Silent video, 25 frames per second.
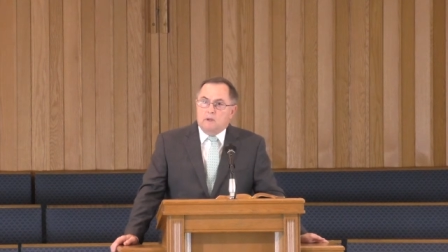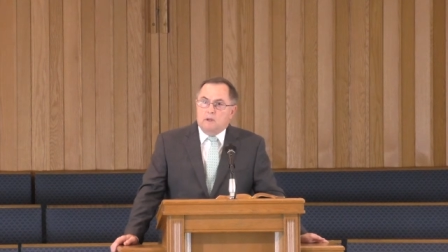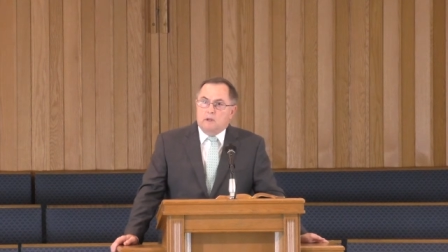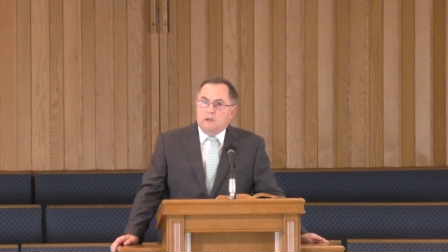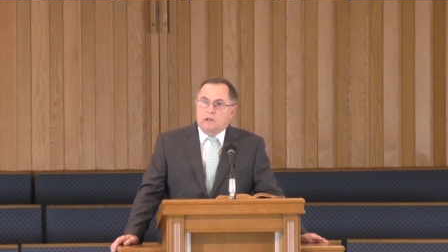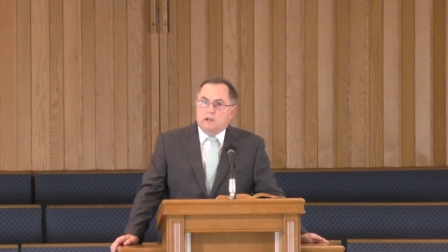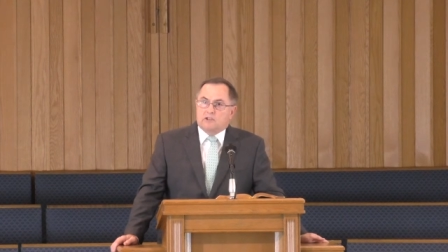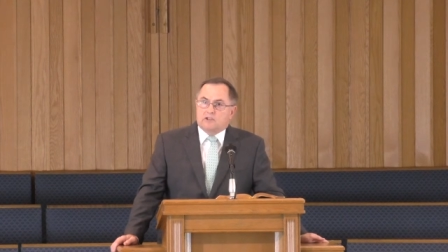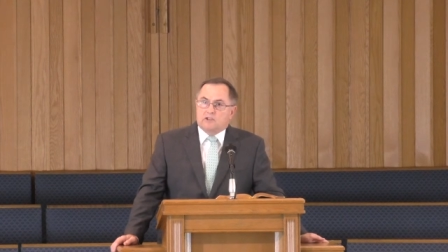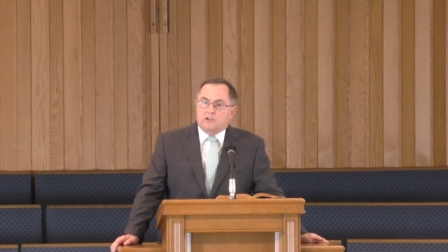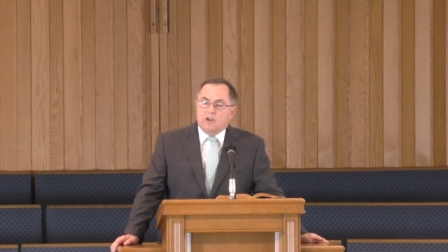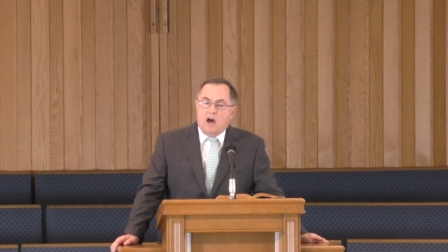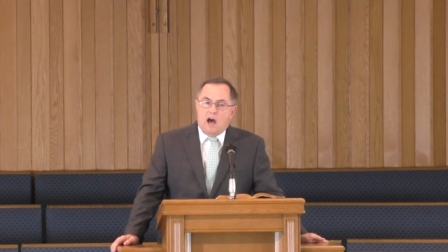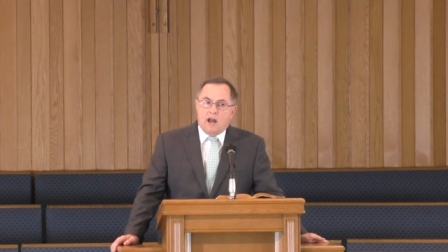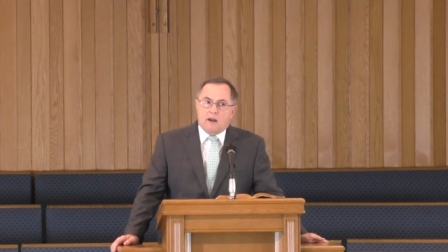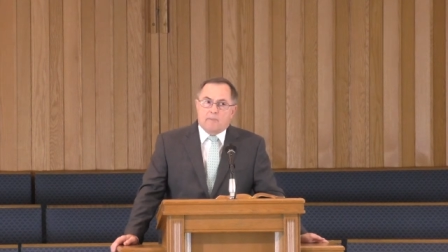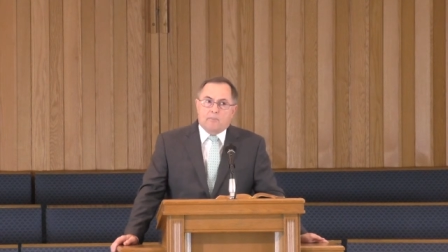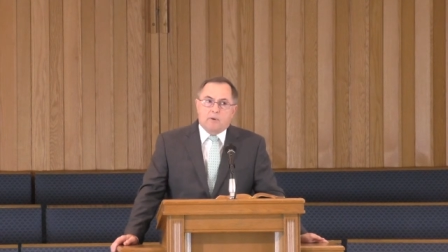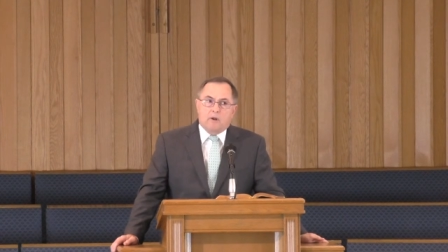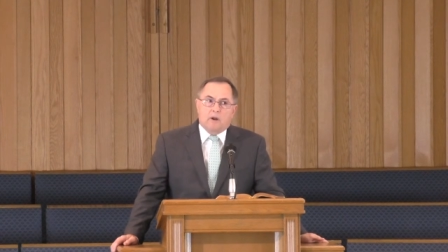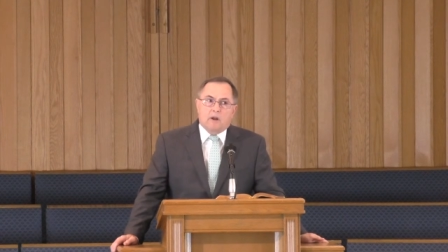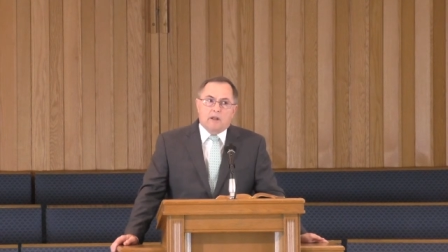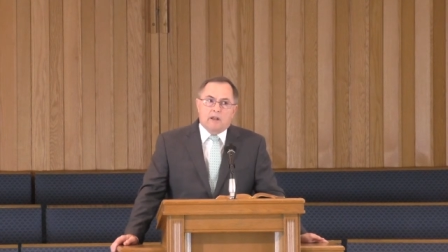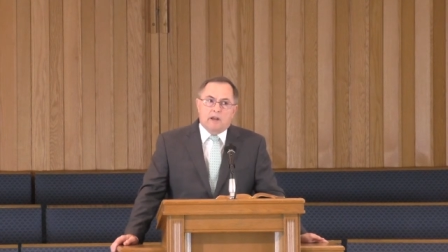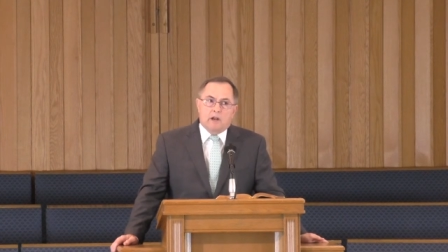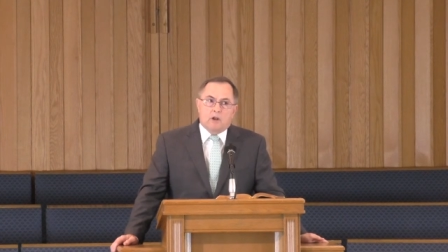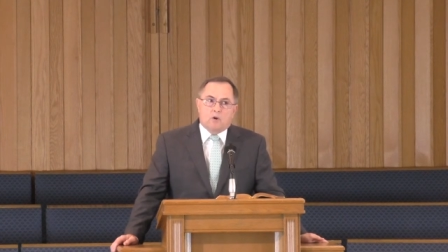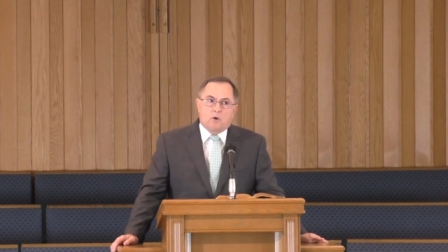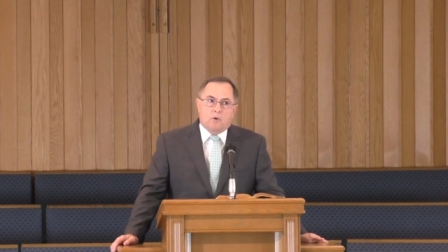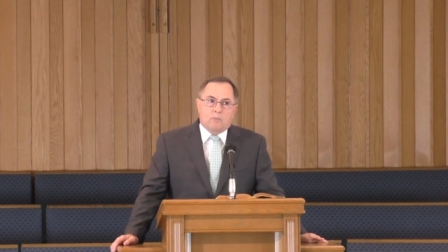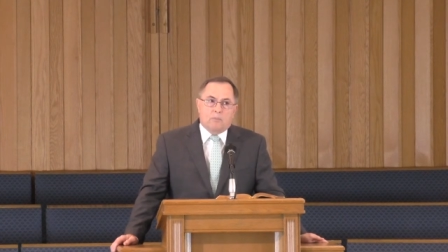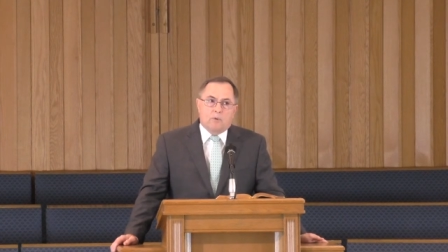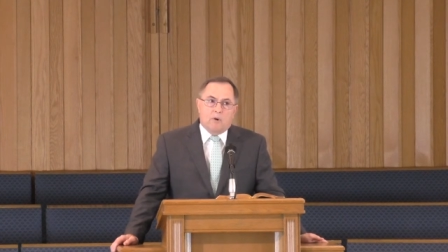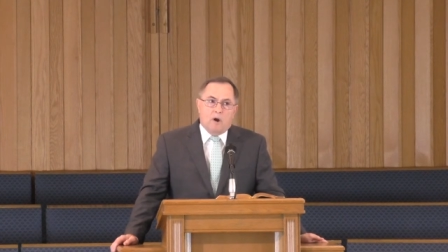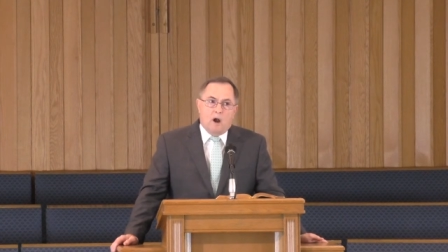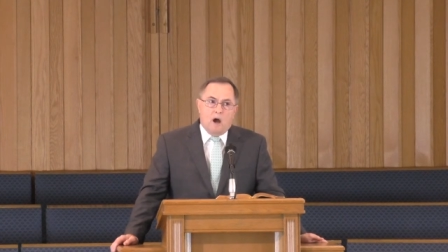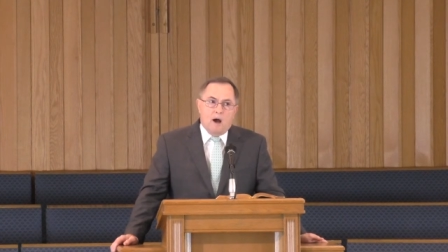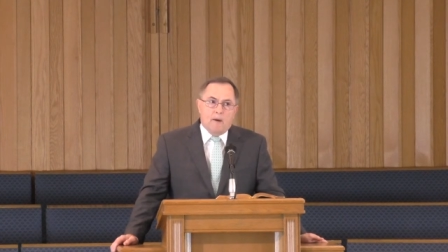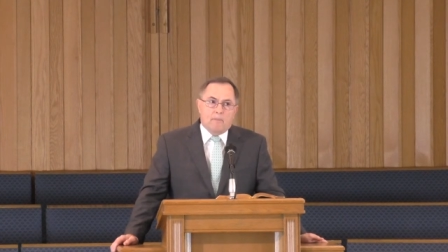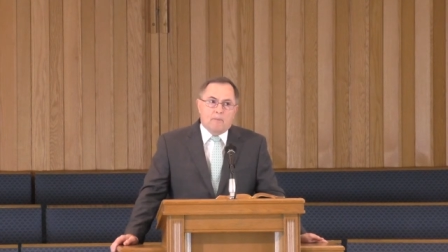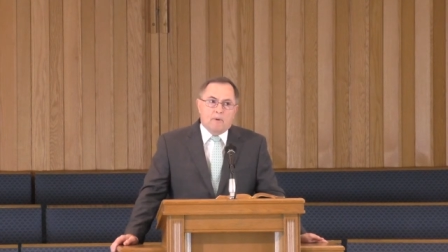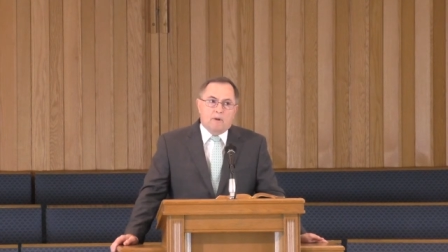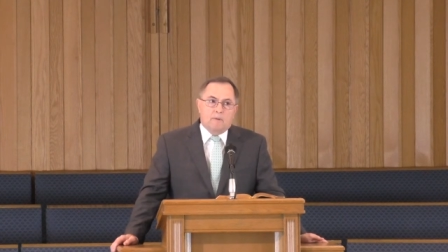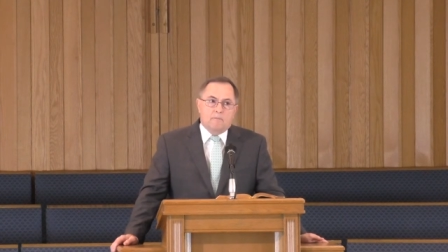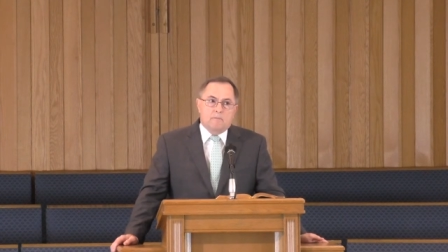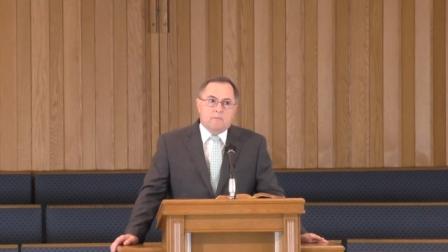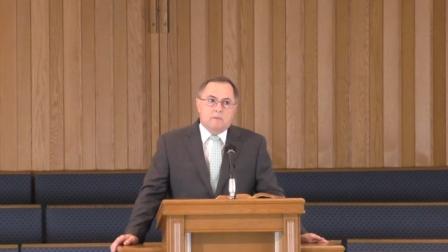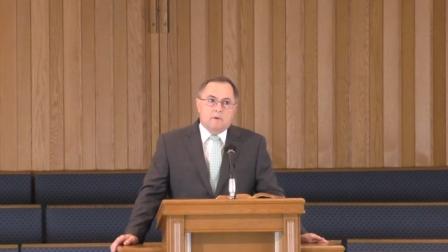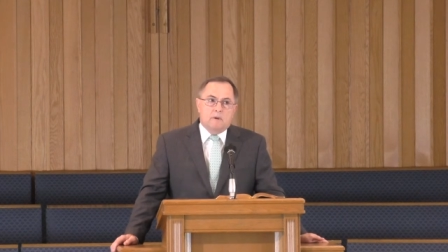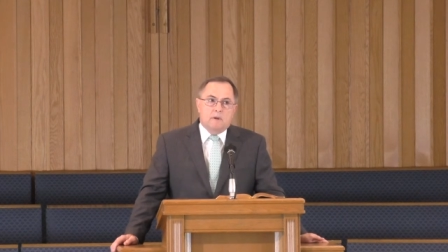it's not a political
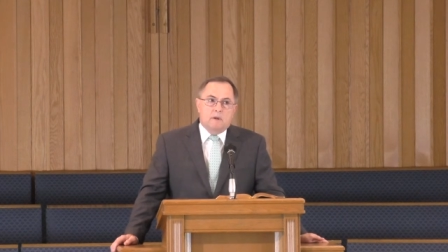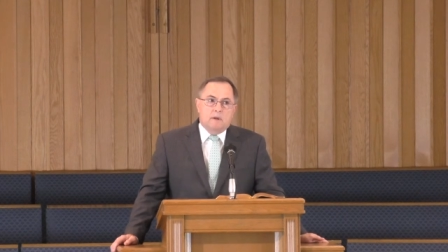problem,